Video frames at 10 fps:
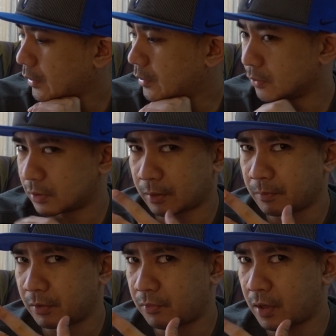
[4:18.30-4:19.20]
It looks
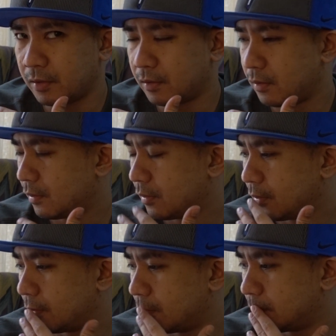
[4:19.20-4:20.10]
like my father,
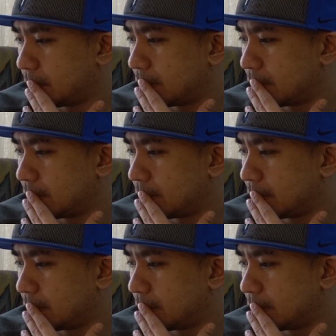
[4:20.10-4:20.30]
no,